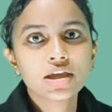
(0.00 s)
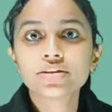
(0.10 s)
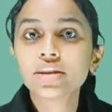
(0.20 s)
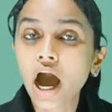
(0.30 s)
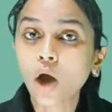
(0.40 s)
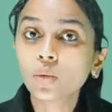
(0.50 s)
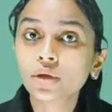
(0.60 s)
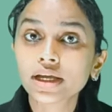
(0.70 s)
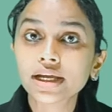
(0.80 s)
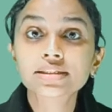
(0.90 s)
Now
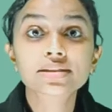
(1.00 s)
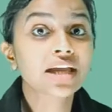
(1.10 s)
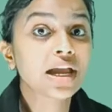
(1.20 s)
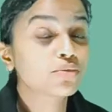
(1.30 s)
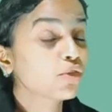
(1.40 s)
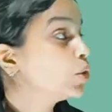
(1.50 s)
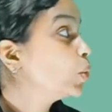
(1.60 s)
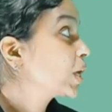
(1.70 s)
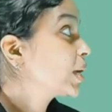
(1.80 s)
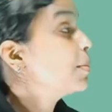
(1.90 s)
it's time for
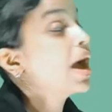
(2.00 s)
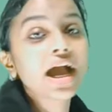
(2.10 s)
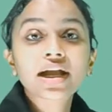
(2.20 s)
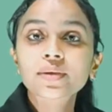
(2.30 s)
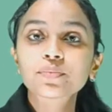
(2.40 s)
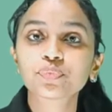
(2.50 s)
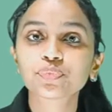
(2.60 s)
looking back.